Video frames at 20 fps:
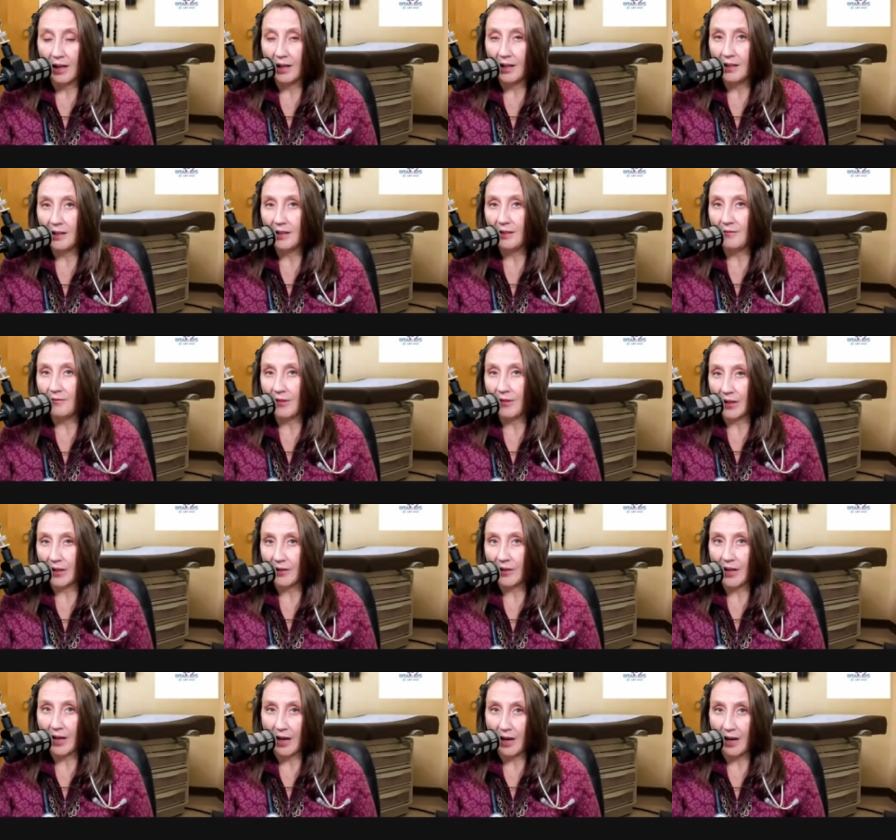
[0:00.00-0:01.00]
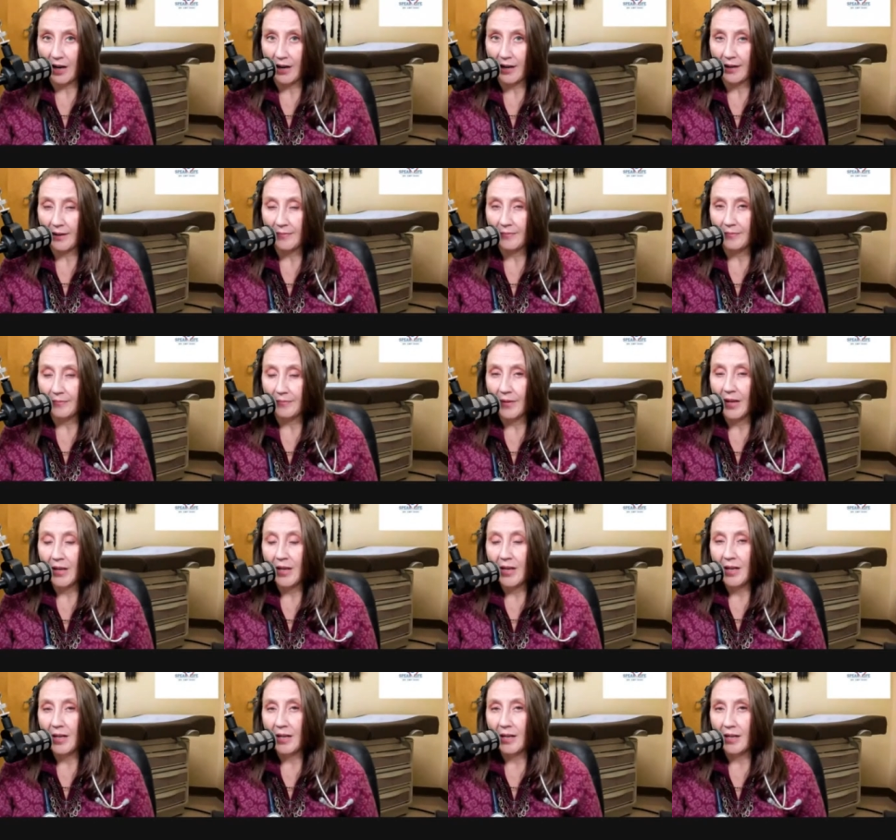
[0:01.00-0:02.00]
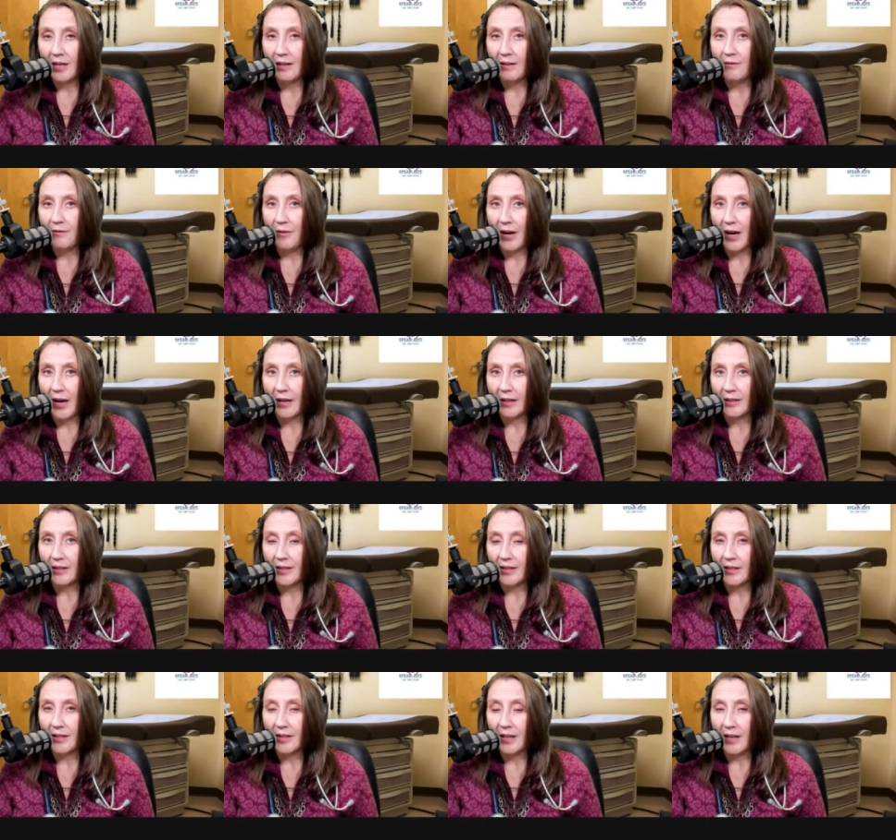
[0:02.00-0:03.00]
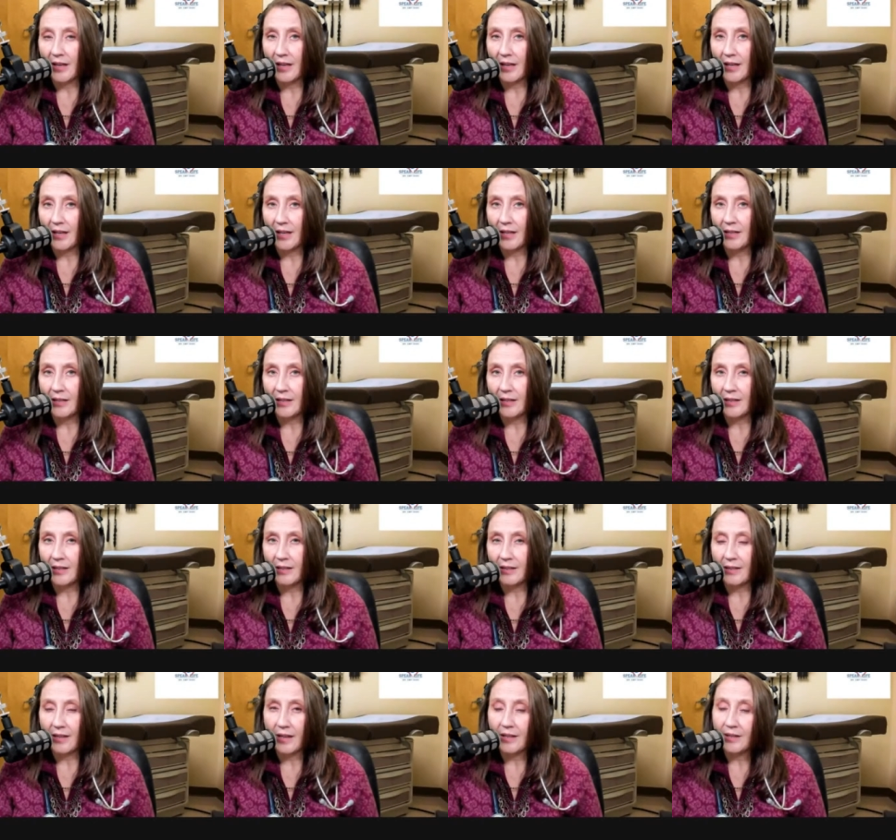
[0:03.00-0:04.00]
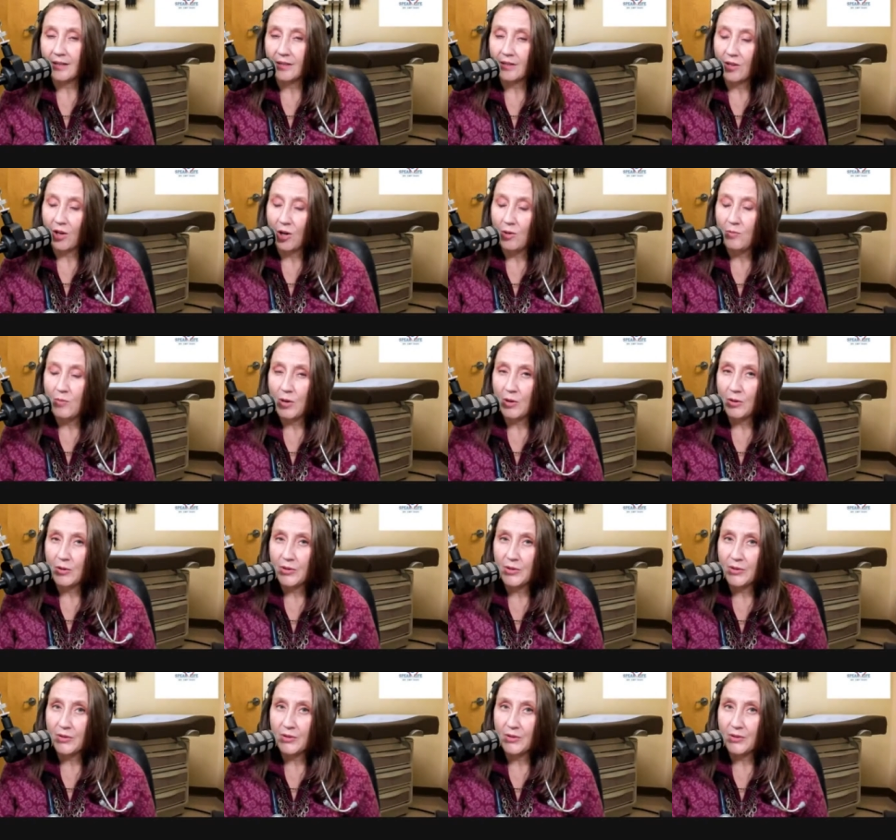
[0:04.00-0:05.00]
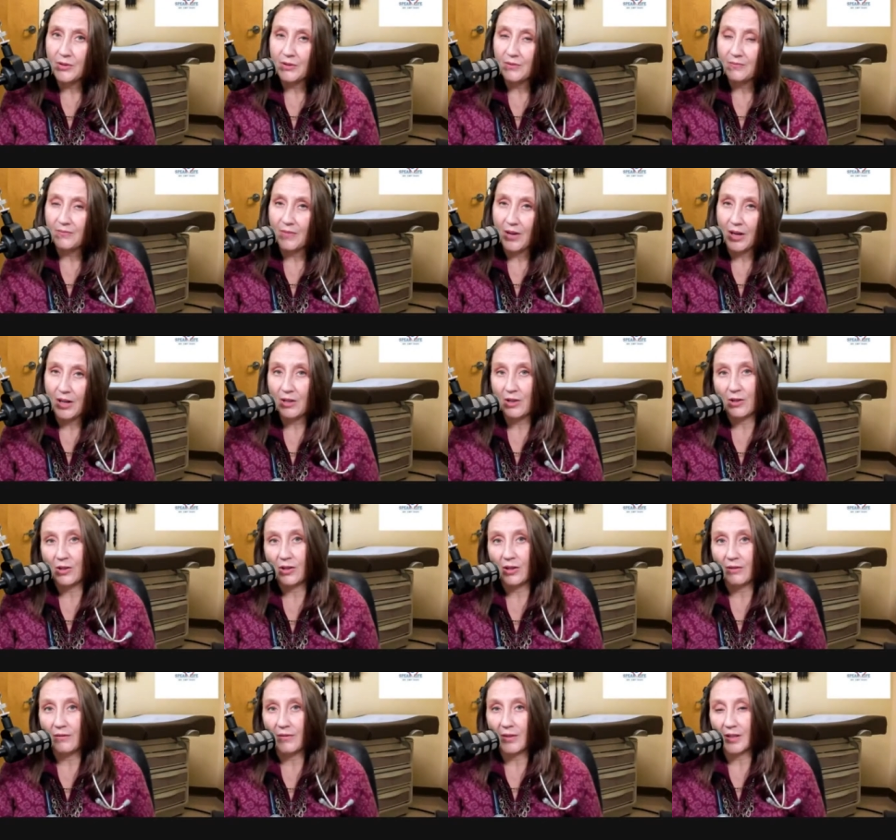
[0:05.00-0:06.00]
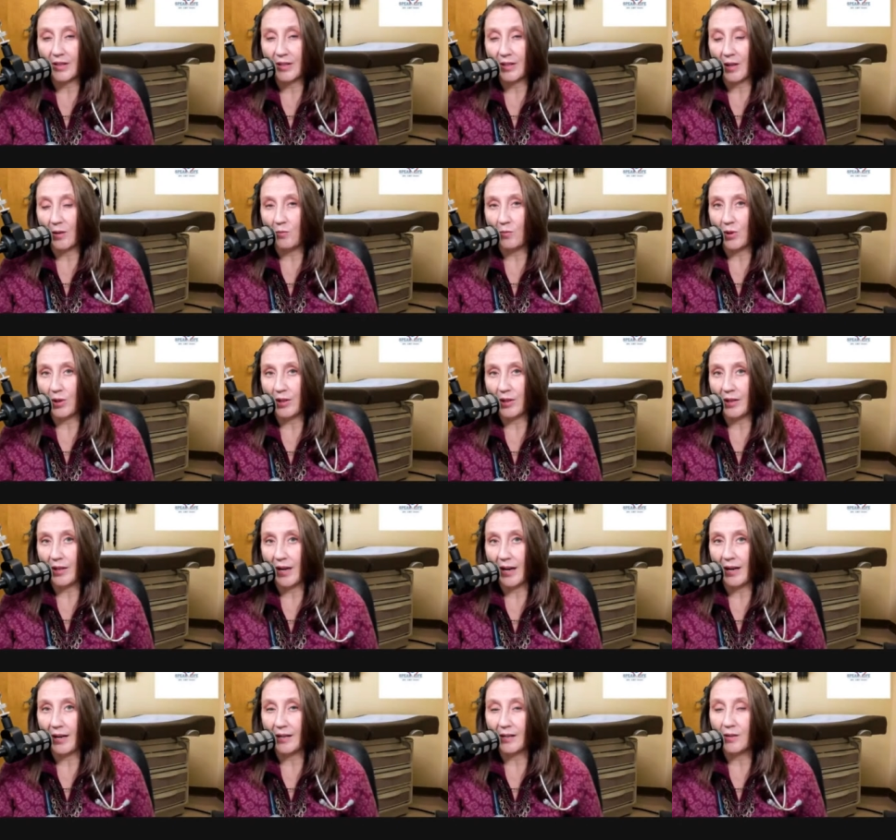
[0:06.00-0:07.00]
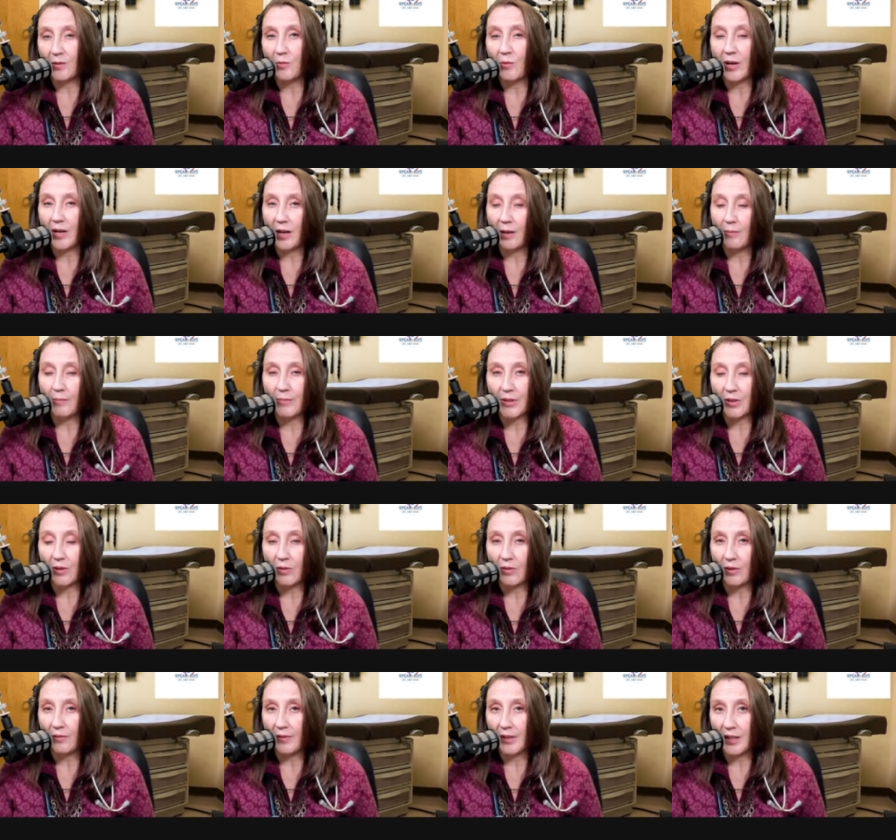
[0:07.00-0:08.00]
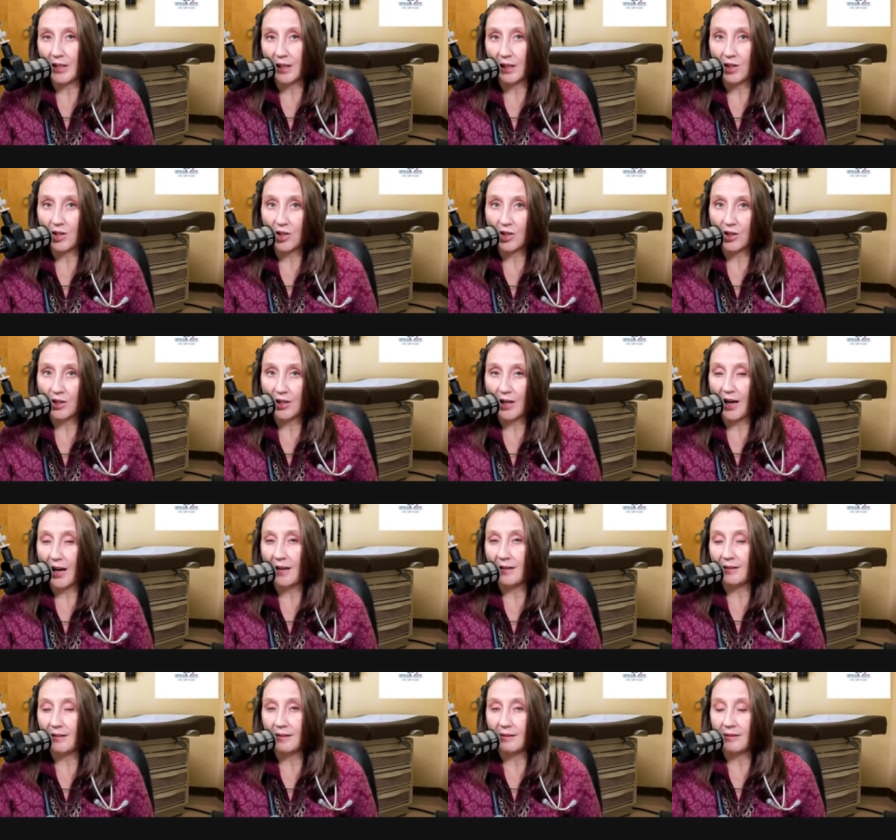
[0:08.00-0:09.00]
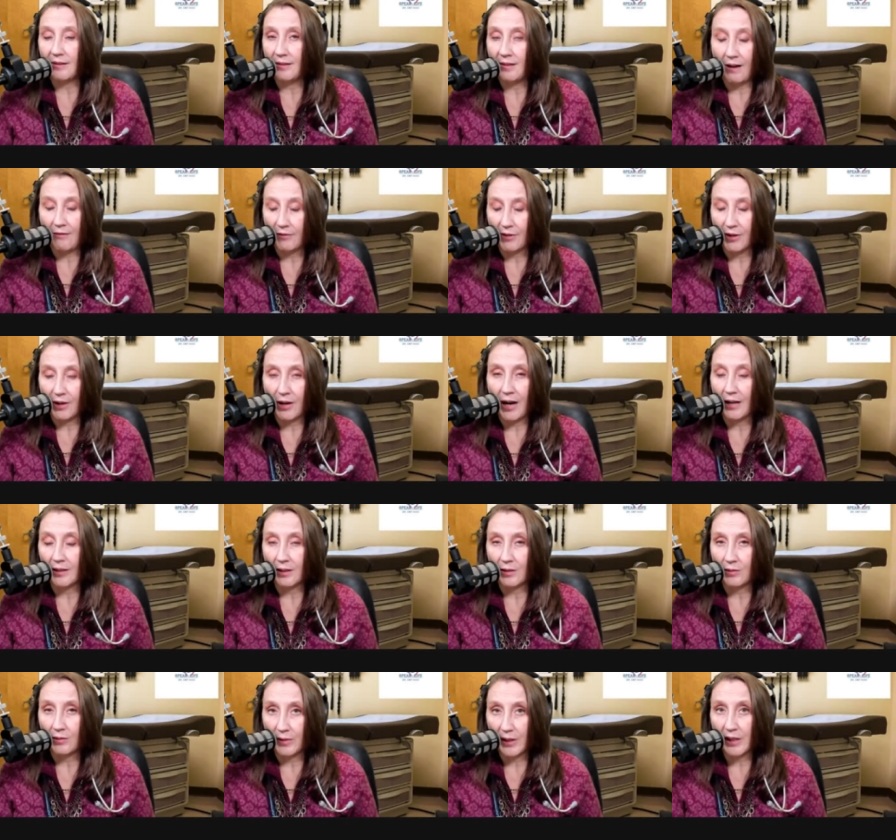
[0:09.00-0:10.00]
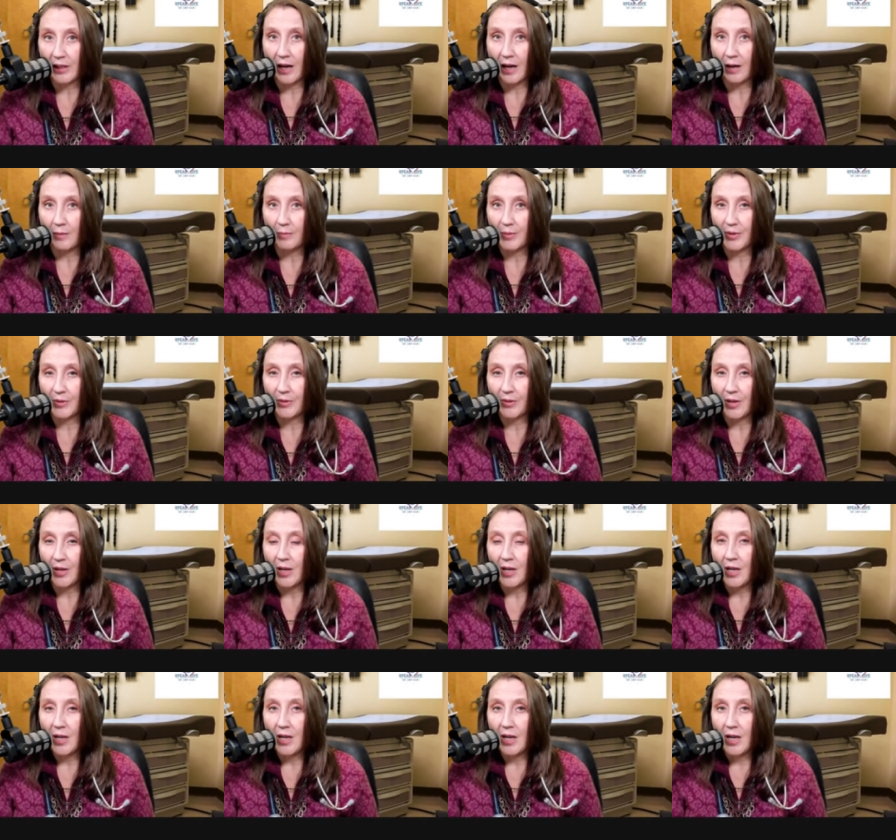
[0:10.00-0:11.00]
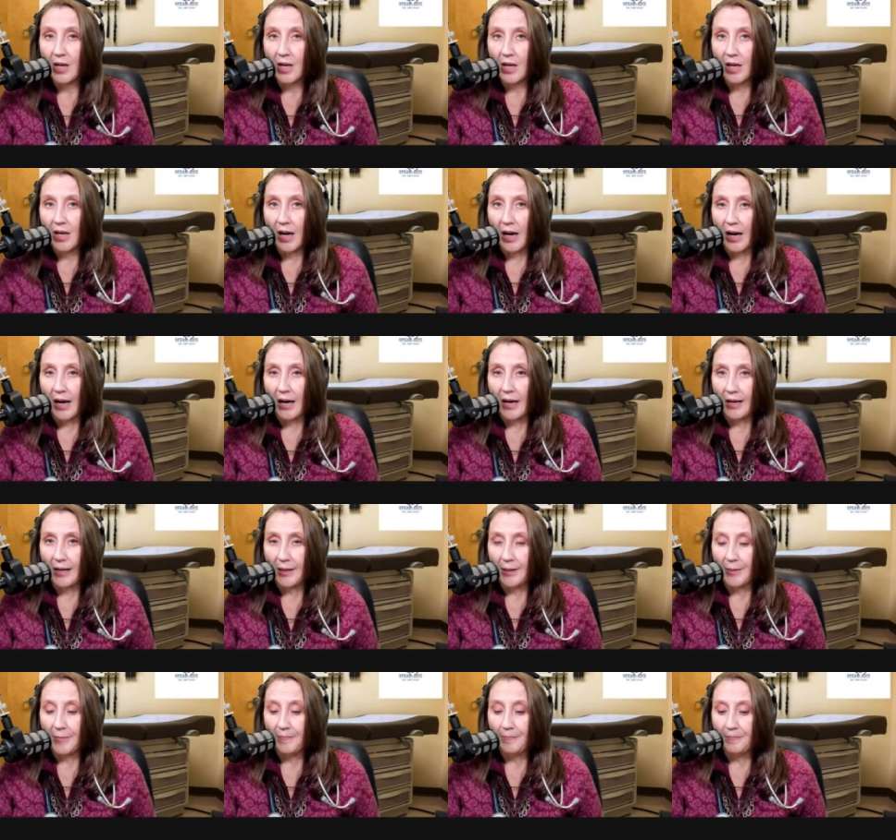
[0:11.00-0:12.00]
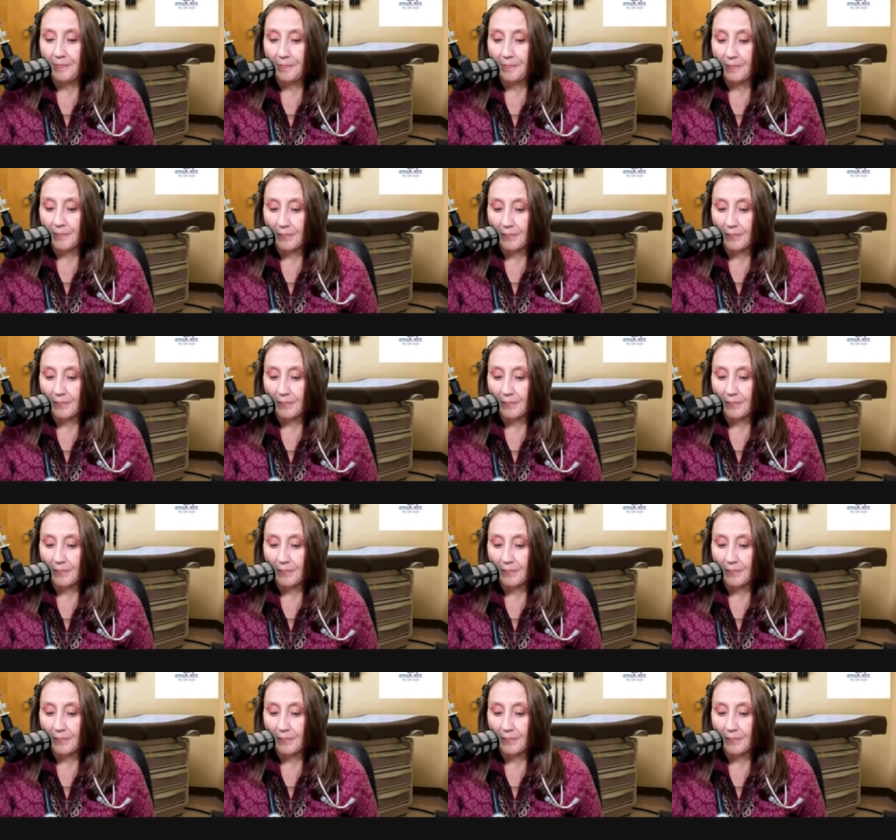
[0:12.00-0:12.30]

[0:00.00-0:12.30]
is very high. In fact, it's almost unheard of that someone has one episode of addiction and never has a relapse. But